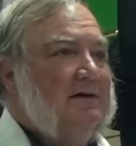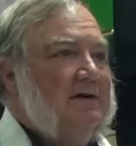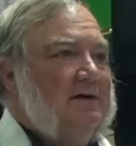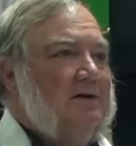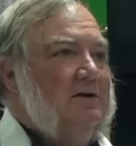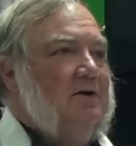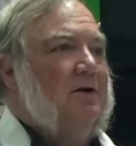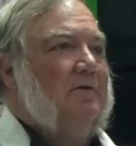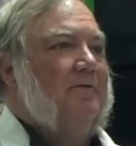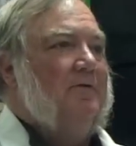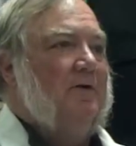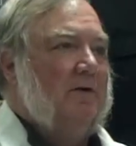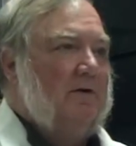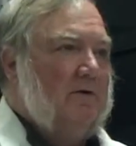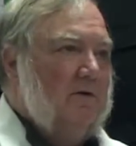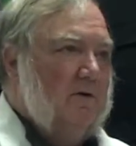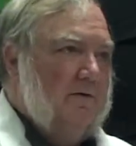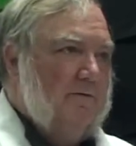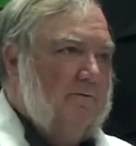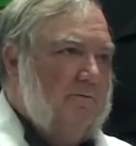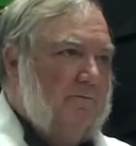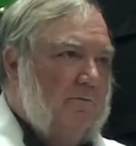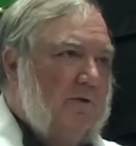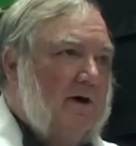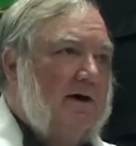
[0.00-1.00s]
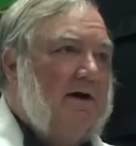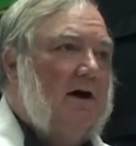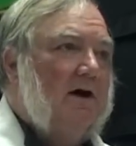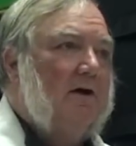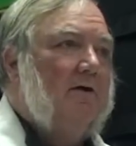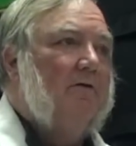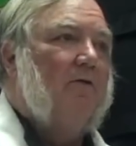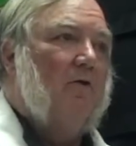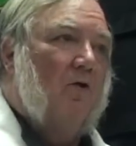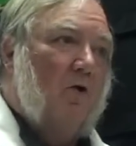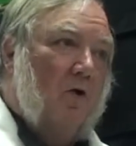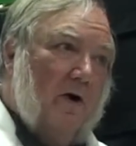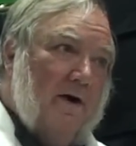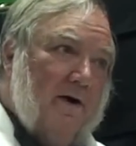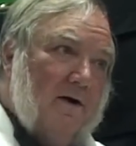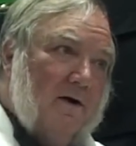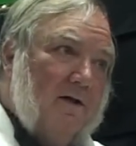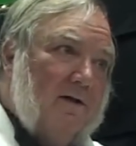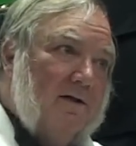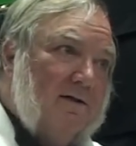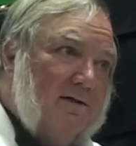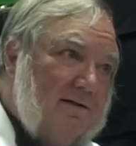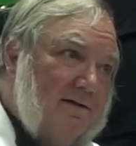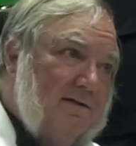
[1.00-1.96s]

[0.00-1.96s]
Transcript: You know, if you run out of oil,